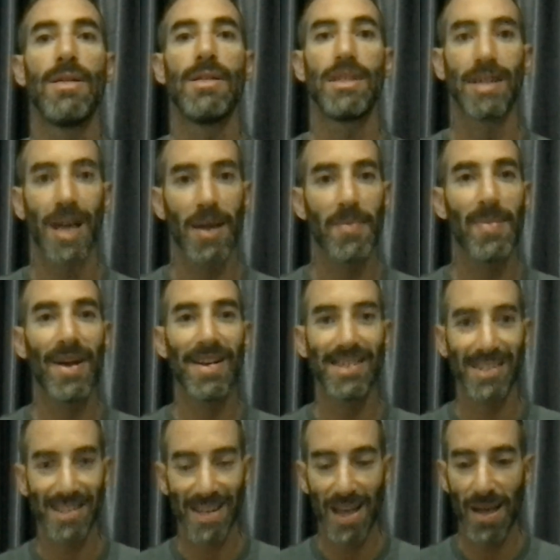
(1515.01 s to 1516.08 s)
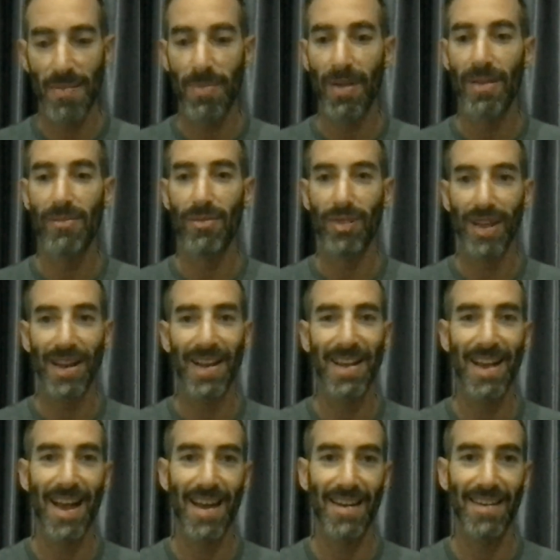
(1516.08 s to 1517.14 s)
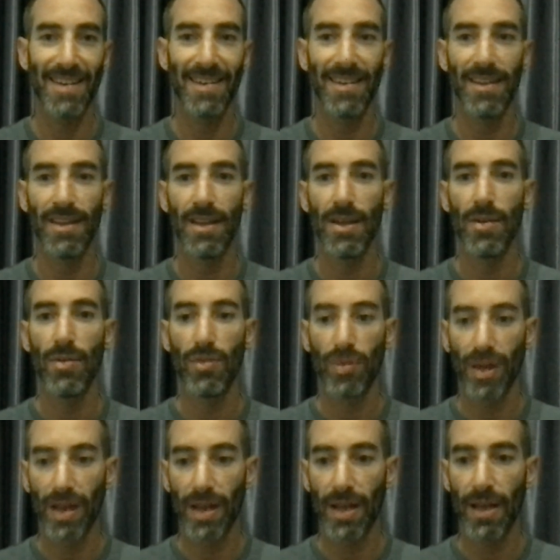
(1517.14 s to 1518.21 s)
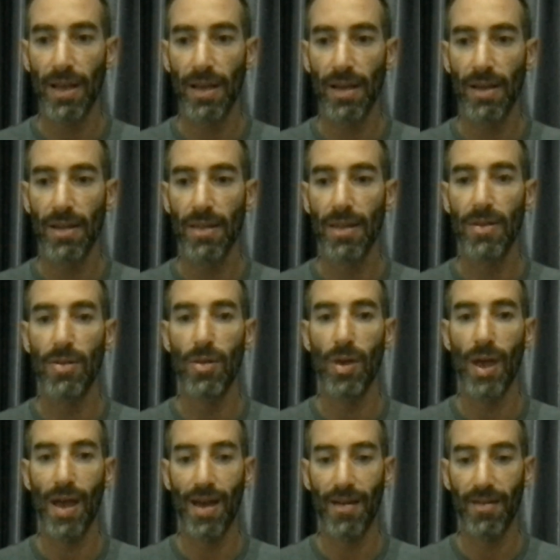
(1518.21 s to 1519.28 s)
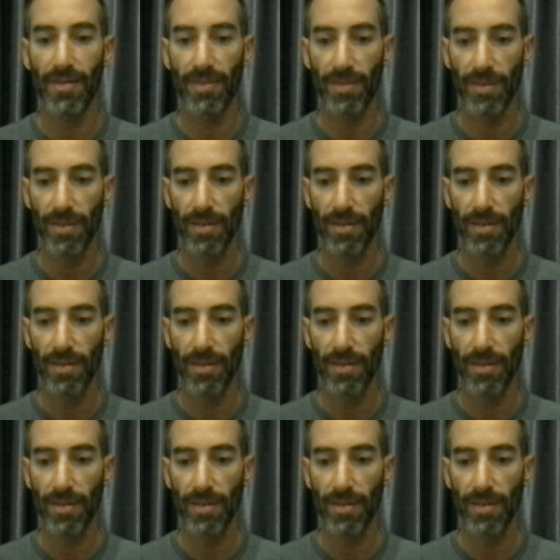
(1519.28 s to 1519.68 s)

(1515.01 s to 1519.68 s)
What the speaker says: step by step, feeling guided, feeling that you have